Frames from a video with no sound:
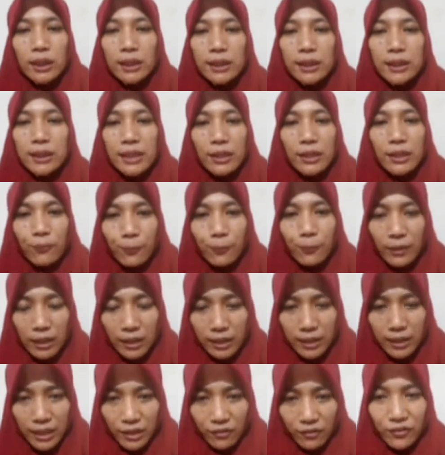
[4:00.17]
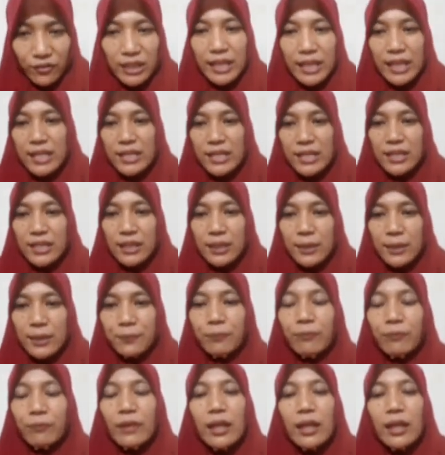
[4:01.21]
the definition.